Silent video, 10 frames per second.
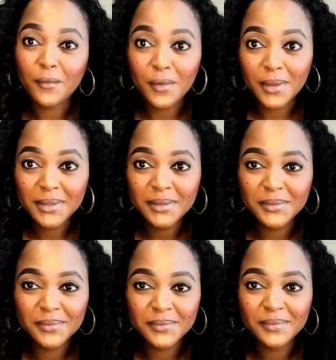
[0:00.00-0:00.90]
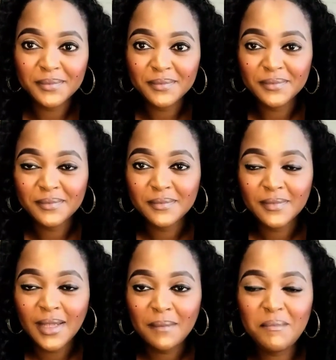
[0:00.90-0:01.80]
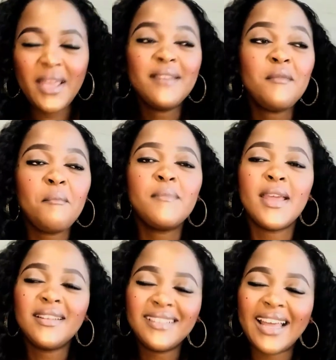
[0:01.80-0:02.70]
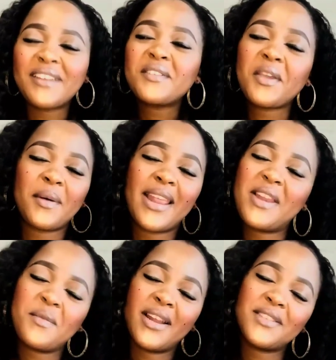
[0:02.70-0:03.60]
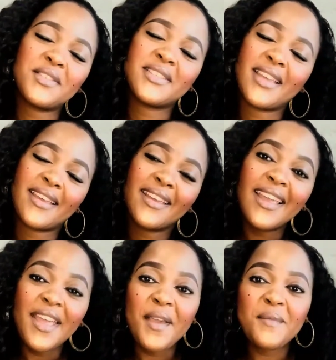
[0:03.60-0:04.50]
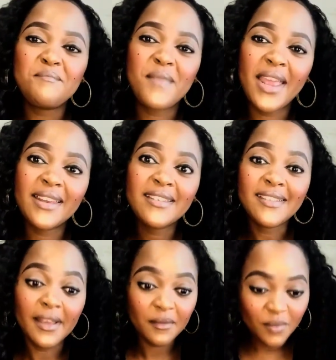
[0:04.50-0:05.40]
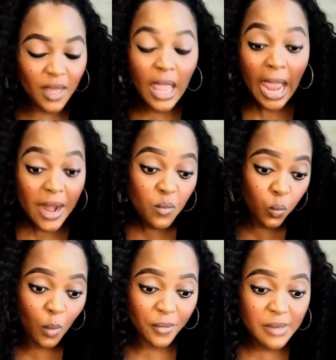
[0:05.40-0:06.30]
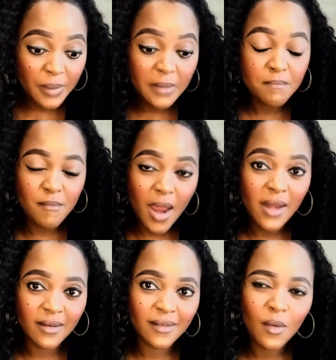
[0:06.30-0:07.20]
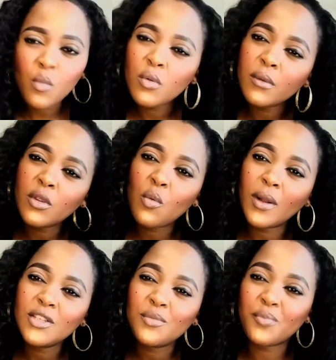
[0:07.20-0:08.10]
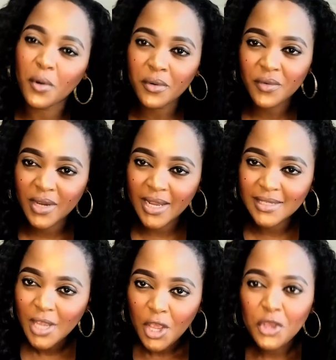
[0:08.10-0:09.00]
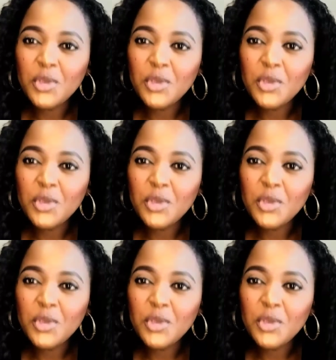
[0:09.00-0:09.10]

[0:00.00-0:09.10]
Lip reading: Right? Men, I don't care what anyone has to say. Men and women, but men, you want to procreate.